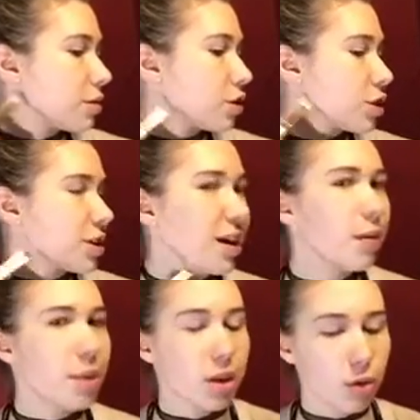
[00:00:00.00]
just kind
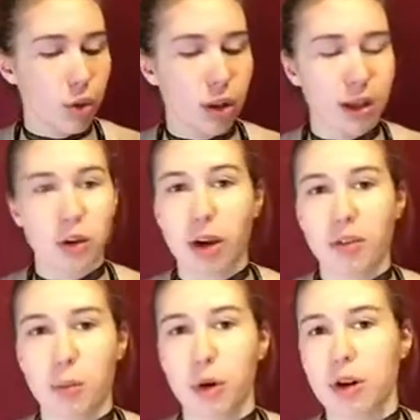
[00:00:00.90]
of make you look like you
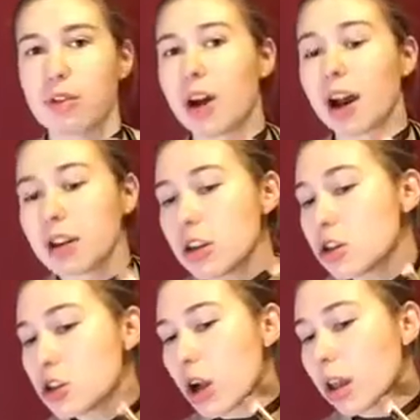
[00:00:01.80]
have a more defined
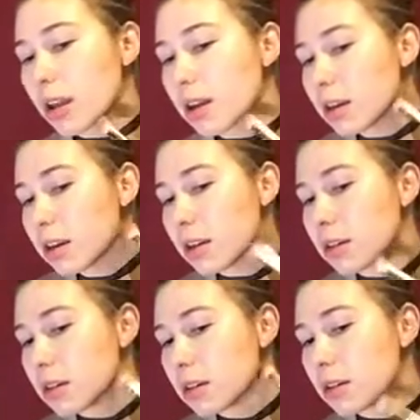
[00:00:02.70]
jawline.
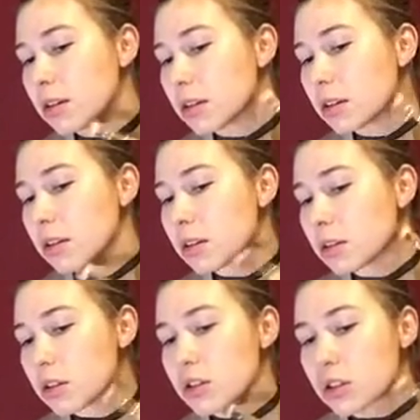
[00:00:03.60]

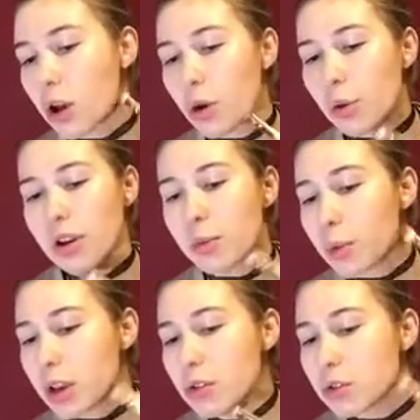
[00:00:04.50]
So
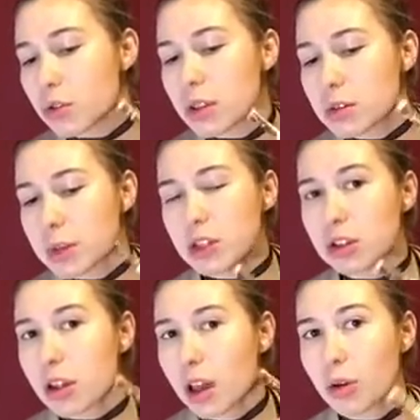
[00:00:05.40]
when you do this, make
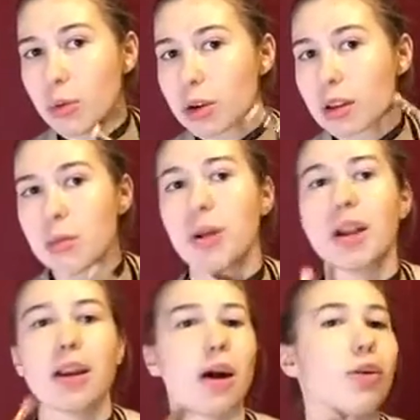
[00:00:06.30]
sure that you really
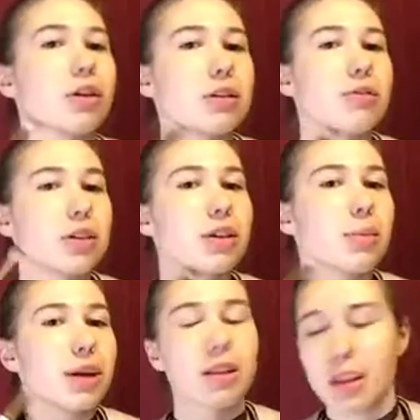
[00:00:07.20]
blend it out, because the first
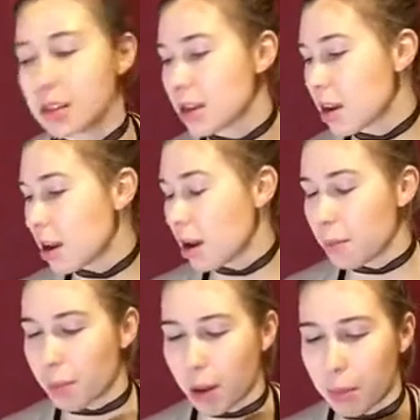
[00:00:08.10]
time I did this,
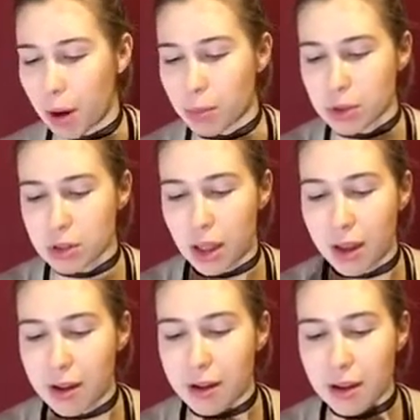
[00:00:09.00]
my mom was
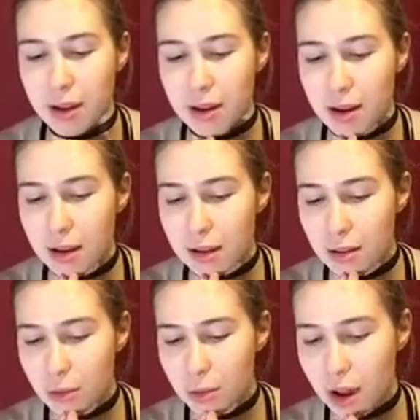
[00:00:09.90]
like, Anna,
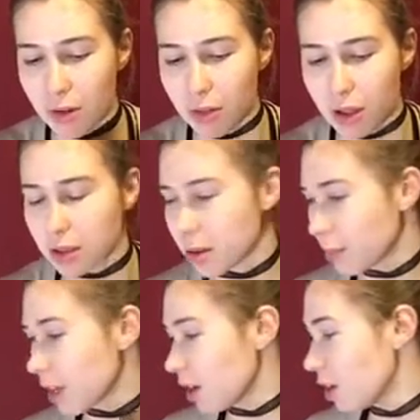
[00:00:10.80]
do you have like
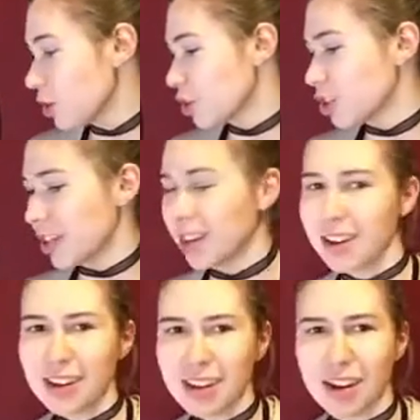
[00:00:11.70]
something on your chin?
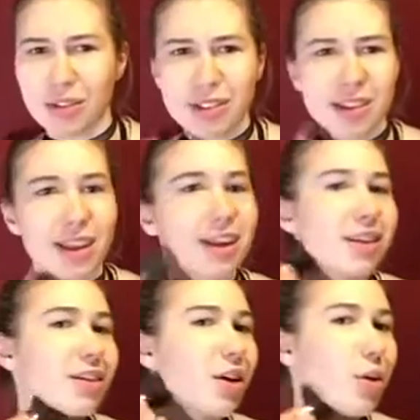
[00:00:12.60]
And I was like,
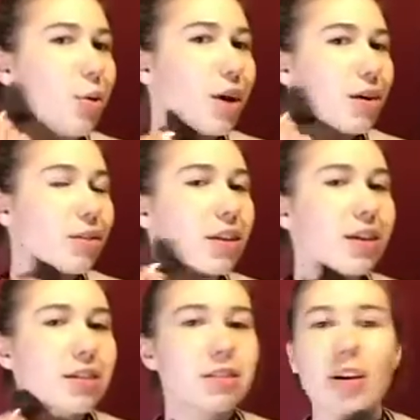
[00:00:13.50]
no, I don't
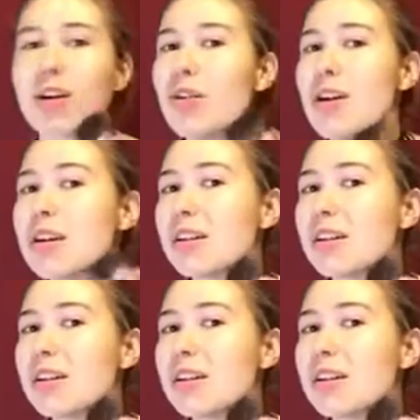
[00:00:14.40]
think so.